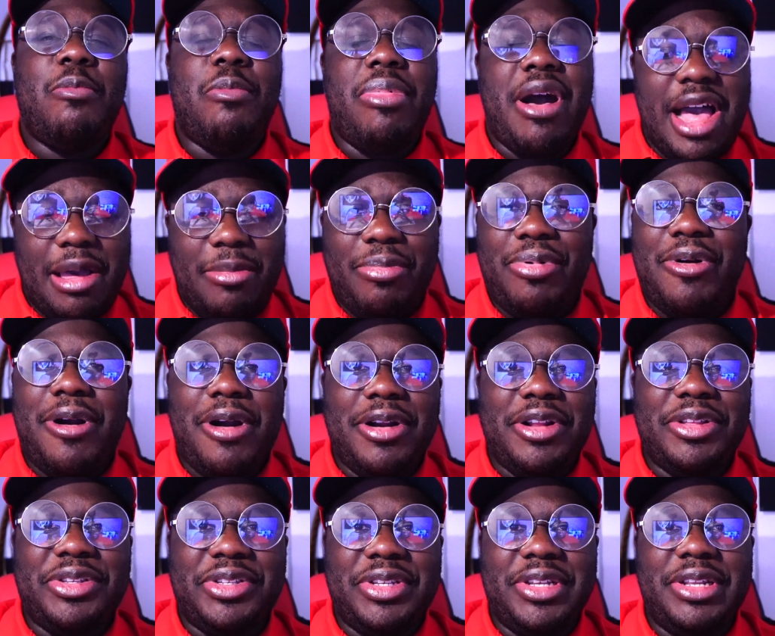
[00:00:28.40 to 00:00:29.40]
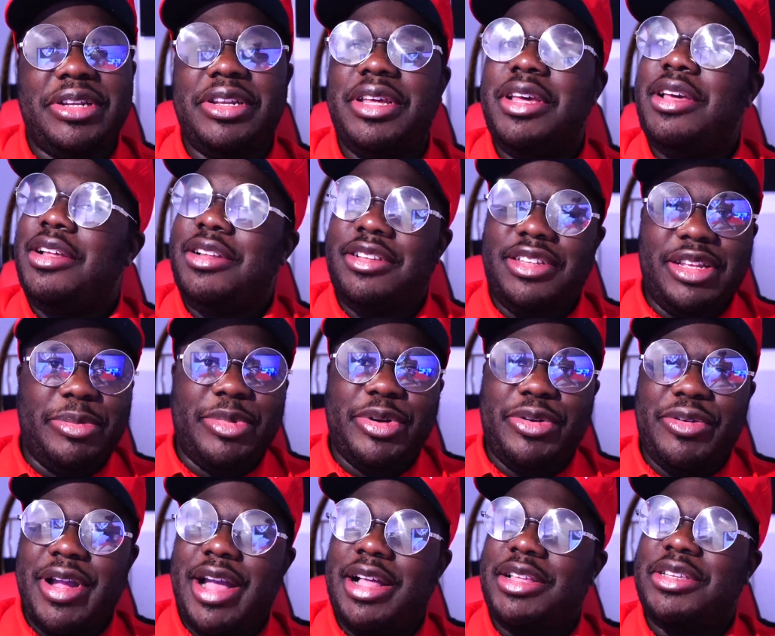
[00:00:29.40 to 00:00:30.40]
bipartisan,
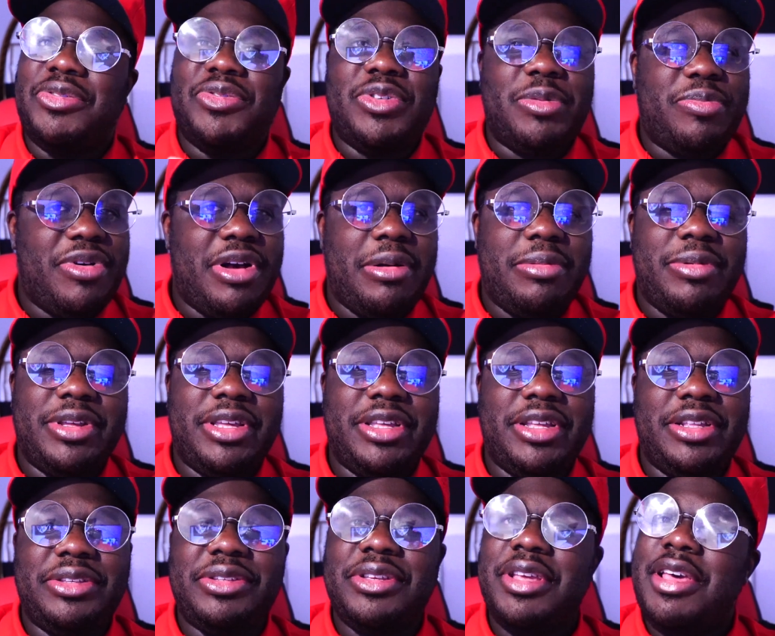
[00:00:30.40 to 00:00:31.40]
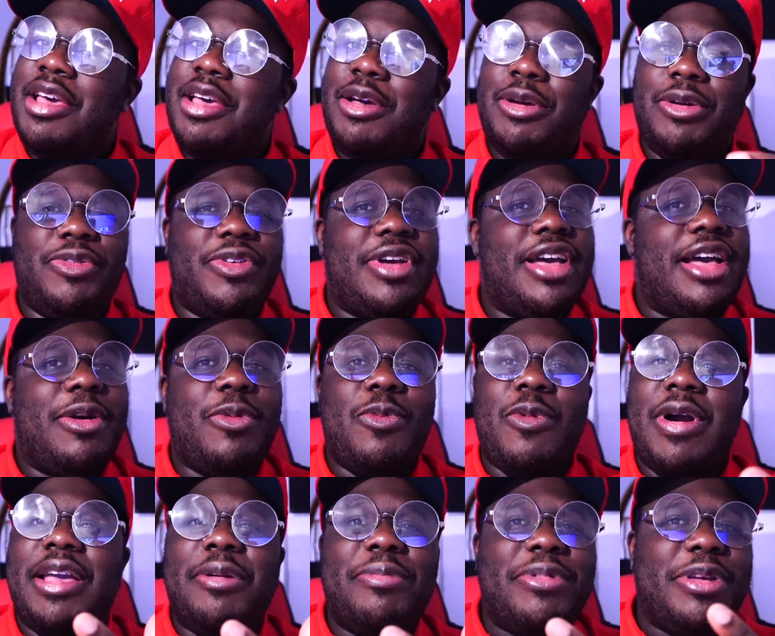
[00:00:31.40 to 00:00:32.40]
Democrats and Republicans. We've got
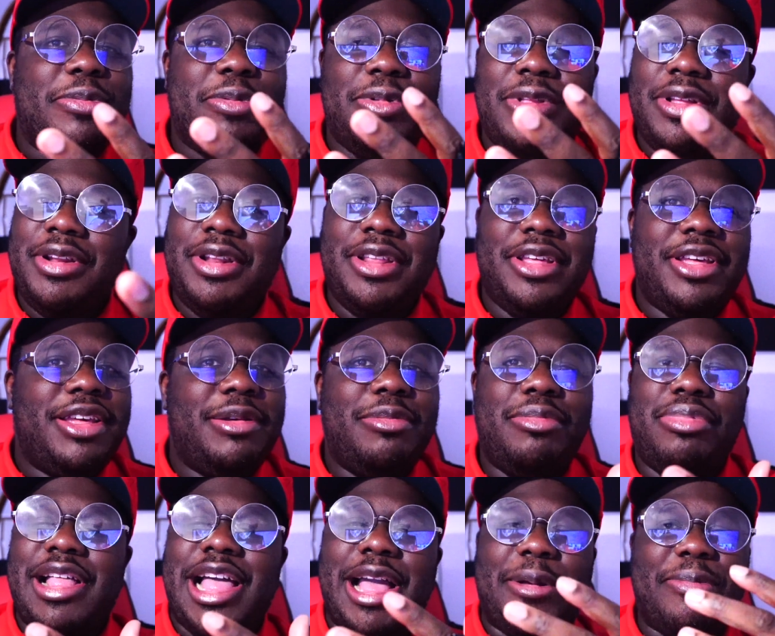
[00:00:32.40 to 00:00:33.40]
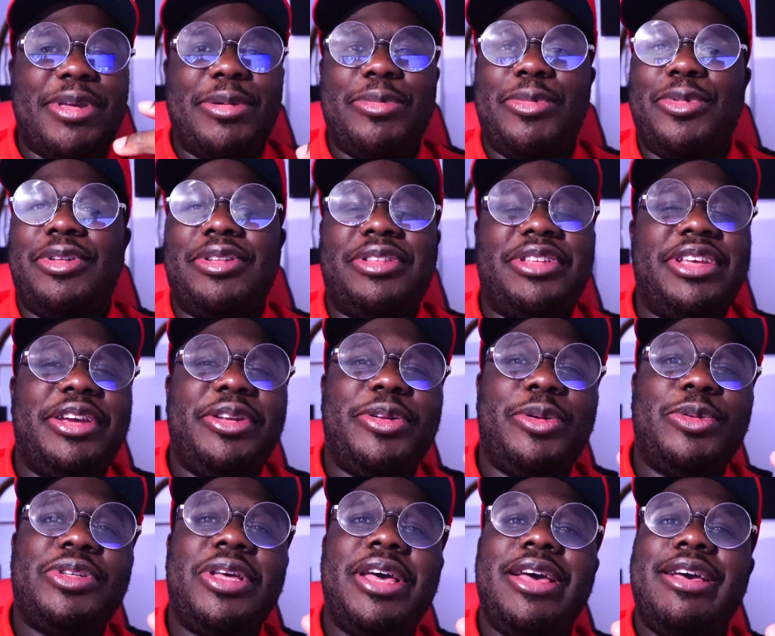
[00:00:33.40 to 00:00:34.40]
white people in here, black people,
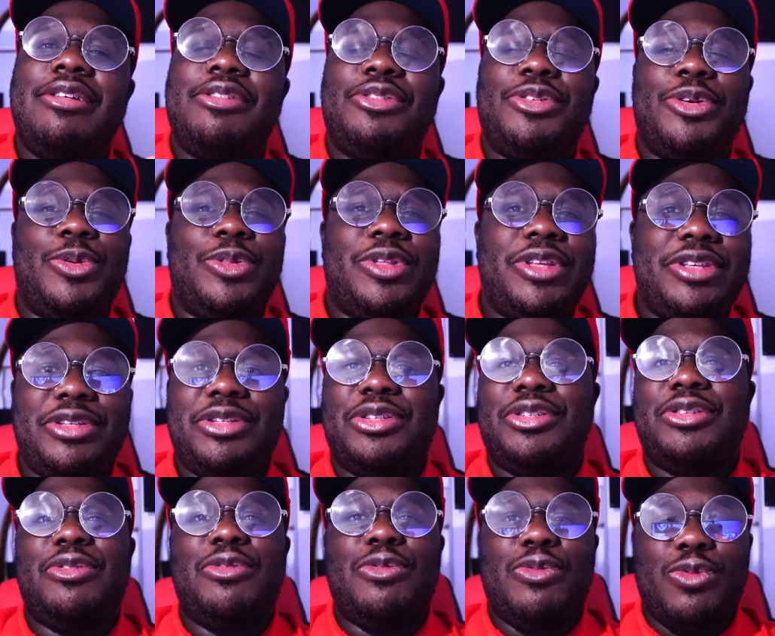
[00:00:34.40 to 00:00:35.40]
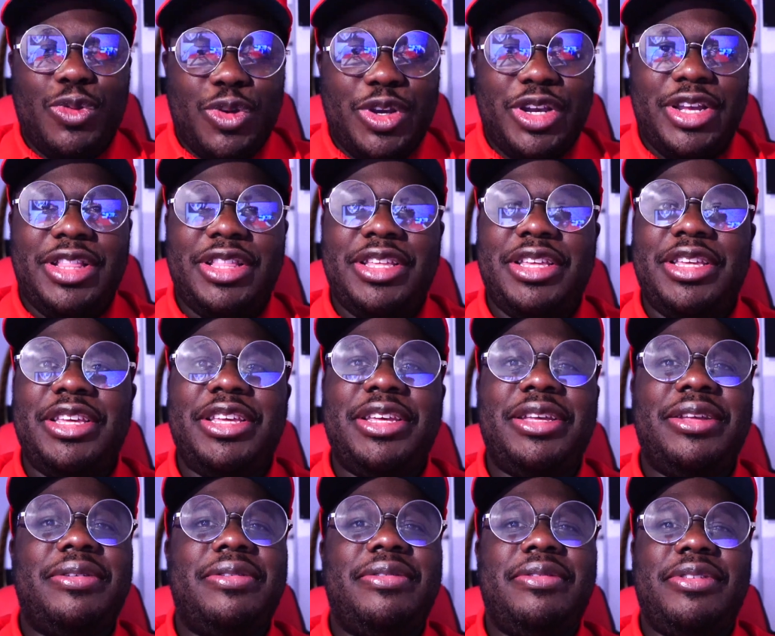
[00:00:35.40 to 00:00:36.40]
Latinos. So this is a
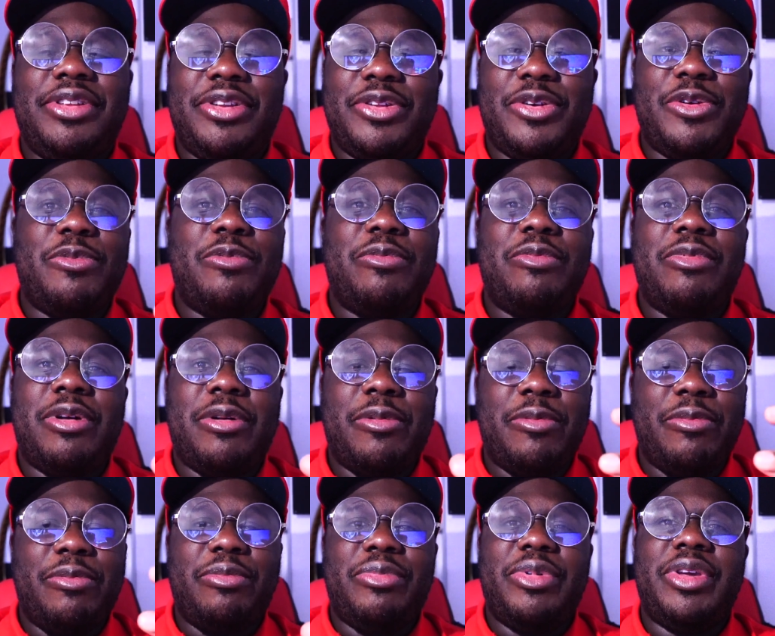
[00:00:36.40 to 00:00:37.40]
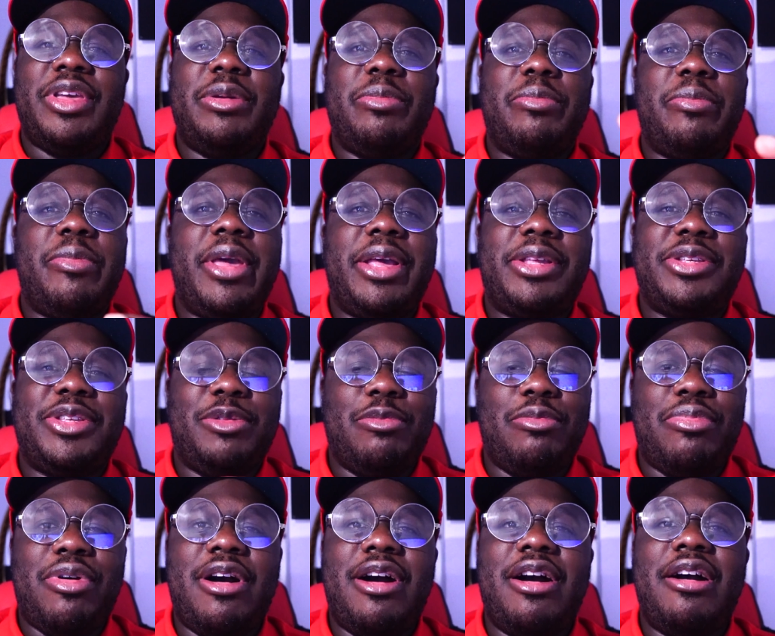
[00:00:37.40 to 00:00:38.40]
really, a big
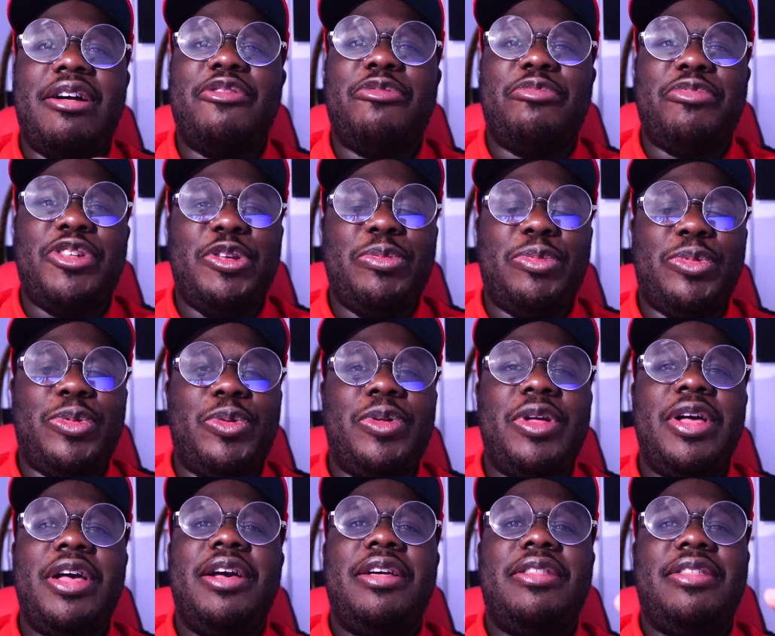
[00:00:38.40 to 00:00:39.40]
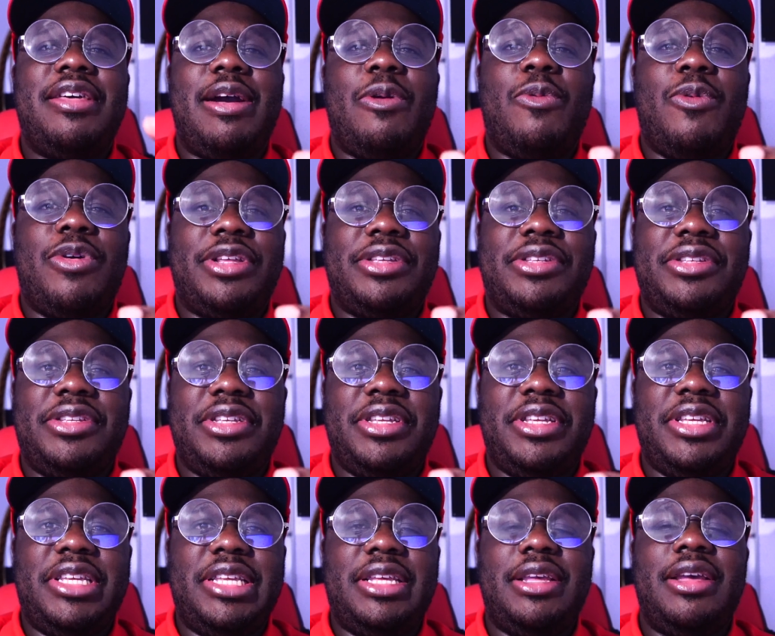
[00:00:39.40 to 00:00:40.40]
mixing pot of people that want to
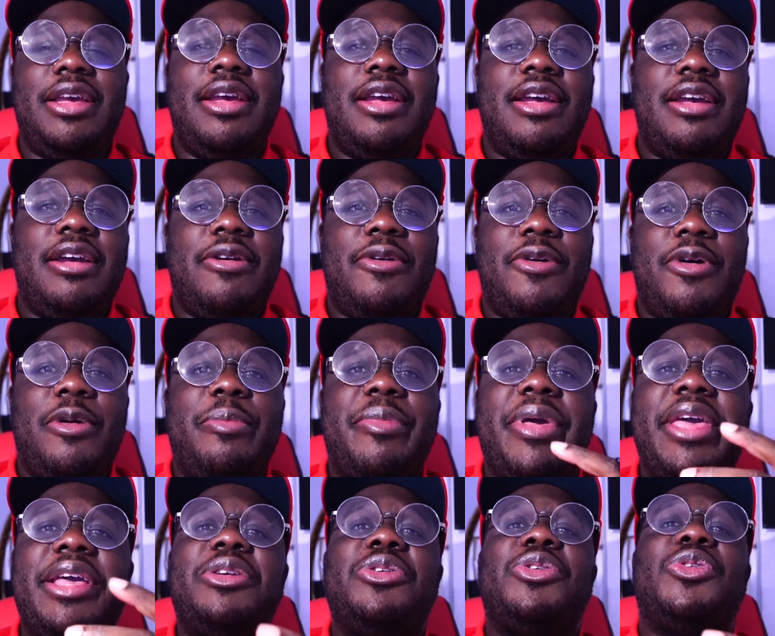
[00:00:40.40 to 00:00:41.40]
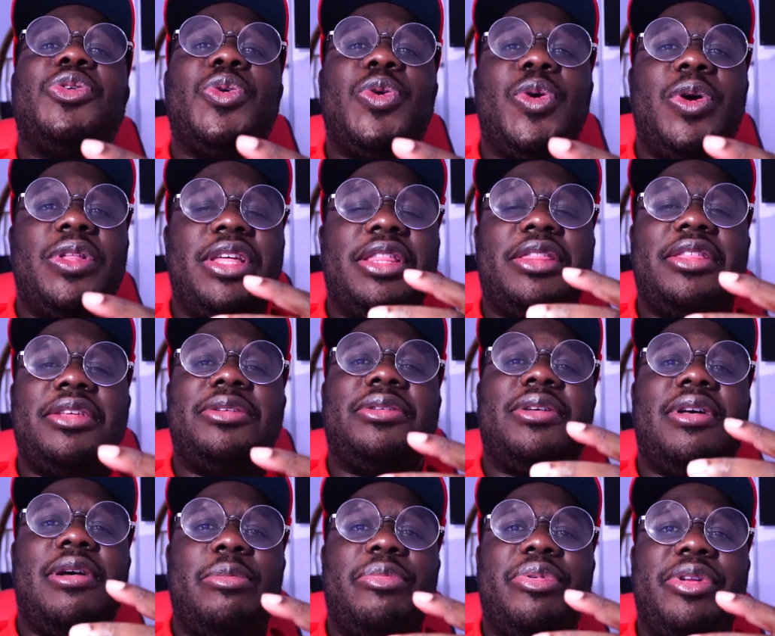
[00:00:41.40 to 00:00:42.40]
see or make sure that this
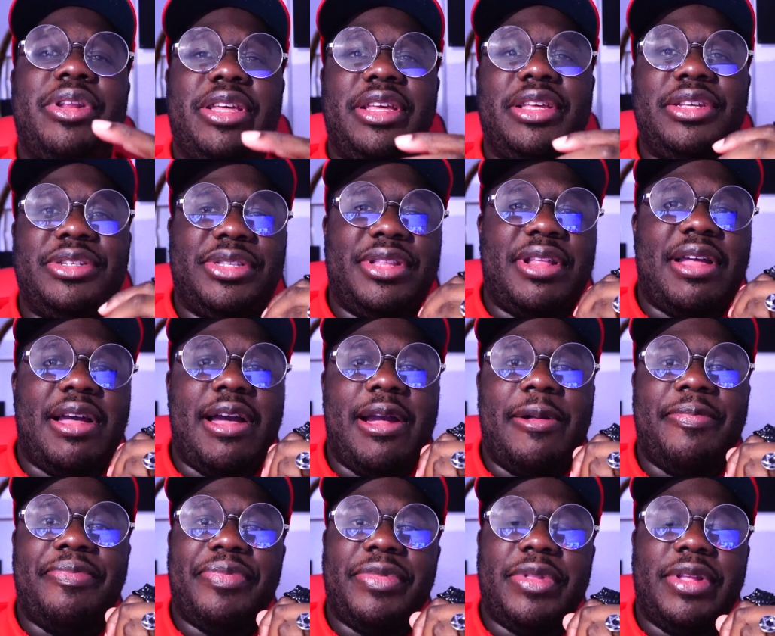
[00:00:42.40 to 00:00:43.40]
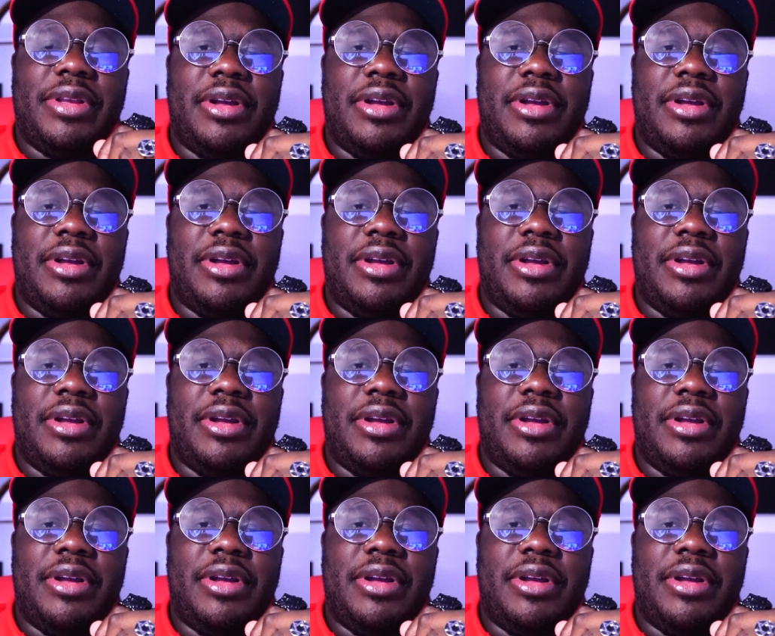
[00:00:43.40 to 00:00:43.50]
company is not